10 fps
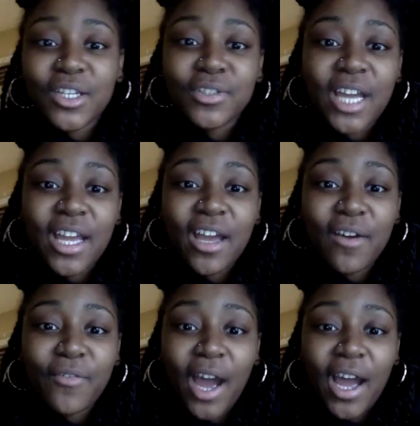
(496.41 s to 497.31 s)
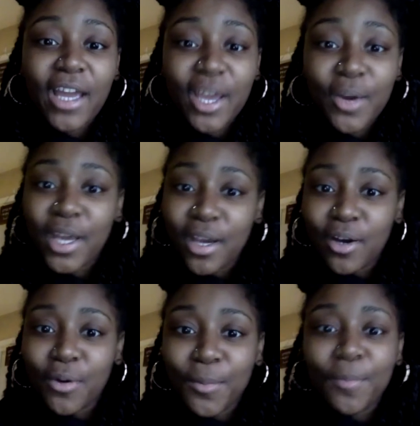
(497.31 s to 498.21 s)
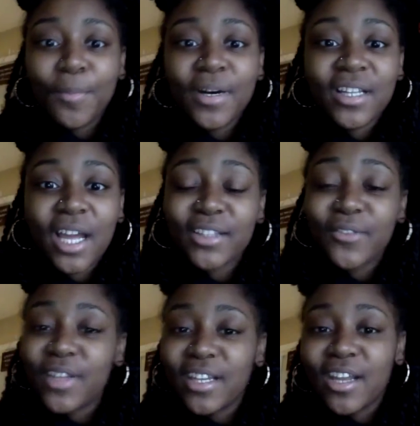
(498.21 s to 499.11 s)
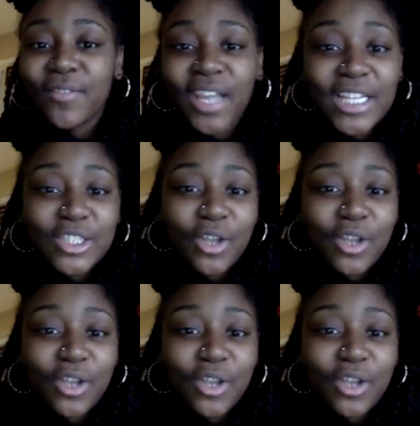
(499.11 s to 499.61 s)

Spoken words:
So it's like F-I-L-L, but, like, the feeling never lasts.